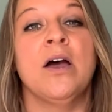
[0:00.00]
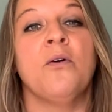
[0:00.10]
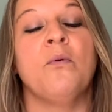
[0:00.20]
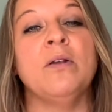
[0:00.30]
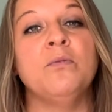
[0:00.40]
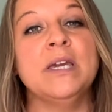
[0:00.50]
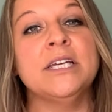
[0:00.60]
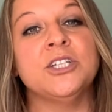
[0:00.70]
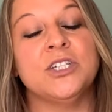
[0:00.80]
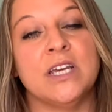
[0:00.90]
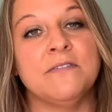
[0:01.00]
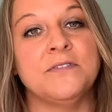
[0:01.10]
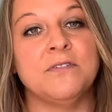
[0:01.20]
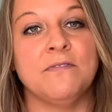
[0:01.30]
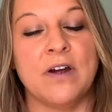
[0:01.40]
when we
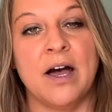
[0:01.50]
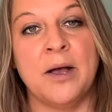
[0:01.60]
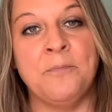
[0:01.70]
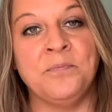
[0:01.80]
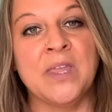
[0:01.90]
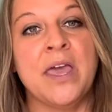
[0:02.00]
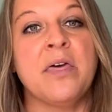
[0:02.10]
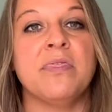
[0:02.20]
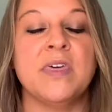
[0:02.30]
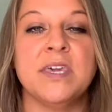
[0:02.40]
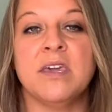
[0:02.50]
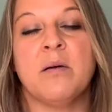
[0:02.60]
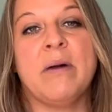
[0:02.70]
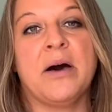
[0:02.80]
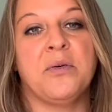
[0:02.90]
shift from thinking
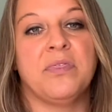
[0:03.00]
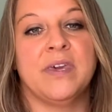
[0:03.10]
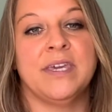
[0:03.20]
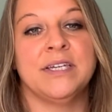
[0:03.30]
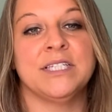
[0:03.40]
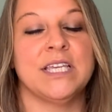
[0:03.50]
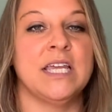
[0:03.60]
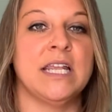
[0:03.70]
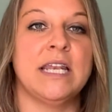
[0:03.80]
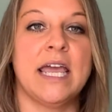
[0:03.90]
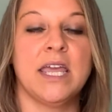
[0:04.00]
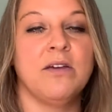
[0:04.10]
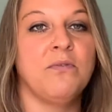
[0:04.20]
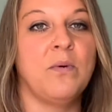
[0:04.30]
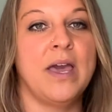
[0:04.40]
about things in a
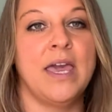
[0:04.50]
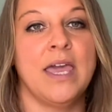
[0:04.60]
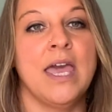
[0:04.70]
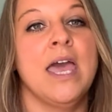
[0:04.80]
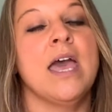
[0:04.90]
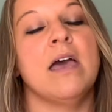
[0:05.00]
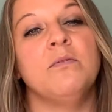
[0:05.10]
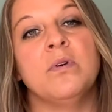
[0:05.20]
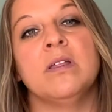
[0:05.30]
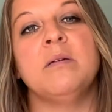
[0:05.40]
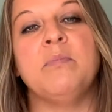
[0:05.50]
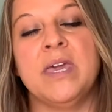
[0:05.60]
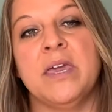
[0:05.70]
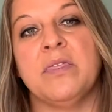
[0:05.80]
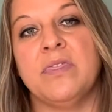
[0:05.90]
negative way and really
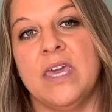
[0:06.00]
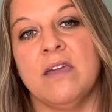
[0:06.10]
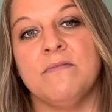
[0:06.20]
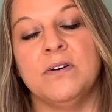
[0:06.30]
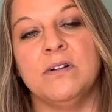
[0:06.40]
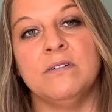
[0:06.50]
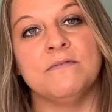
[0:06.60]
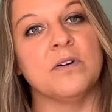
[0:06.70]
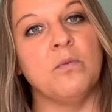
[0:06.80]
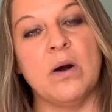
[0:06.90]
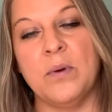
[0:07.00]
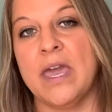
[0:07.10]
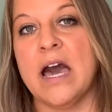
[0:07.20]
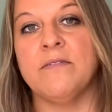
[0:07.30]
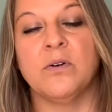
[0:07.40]
being thankful for what we
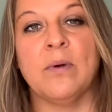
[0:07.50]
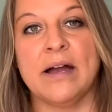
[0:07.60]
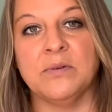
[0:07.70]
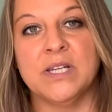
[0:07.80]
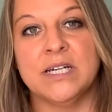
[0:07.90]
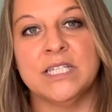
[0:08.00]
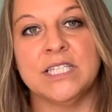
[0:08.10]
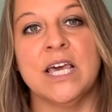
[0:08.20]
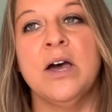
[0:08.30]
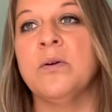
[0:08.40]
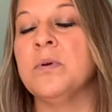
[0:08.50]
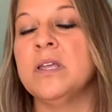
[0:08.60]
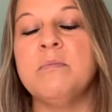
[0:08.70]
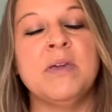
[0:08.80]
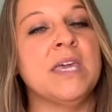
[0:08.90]
have around us,
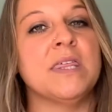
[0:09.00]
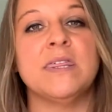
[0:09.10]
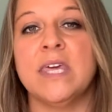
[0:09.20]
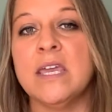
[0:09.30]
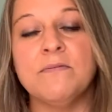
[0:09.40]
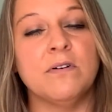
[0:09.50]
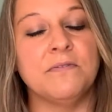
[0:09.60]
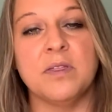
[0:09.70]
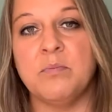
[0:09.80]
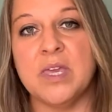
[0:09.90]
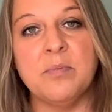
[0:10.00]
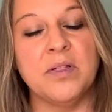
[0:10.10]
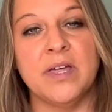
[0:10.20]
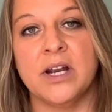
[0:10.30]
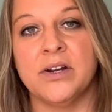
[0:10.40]
really being thankful for the people
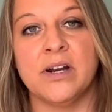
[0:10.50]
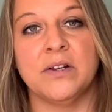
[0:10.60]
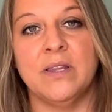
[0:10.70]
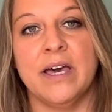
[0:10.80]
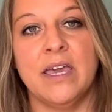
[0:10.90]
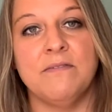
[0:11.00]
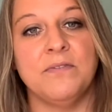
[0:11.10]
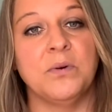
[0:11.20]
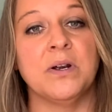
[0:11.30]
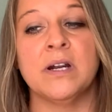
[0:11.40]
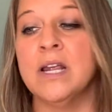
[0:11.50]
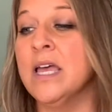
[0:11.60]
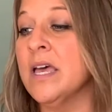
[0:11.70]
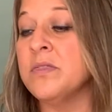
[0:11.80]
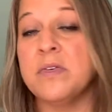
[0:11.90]
that are in our life or
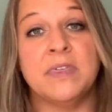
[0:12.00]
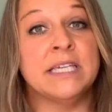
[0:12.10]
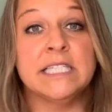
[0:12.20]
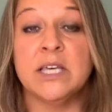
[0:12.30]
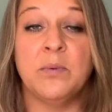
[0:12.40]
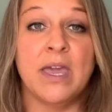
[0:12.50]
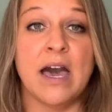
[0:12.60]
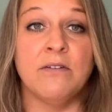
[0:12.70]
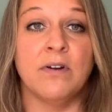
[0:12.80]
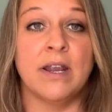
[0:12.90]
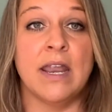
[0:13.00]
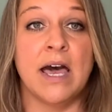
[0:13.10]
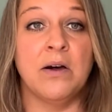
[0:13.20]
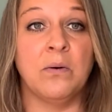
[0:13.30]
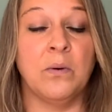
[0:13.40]
the things that we have right
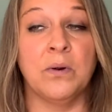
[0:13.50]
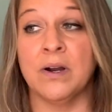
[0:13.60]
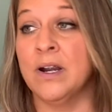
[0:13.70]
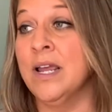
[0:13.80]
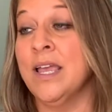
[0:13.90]
now, or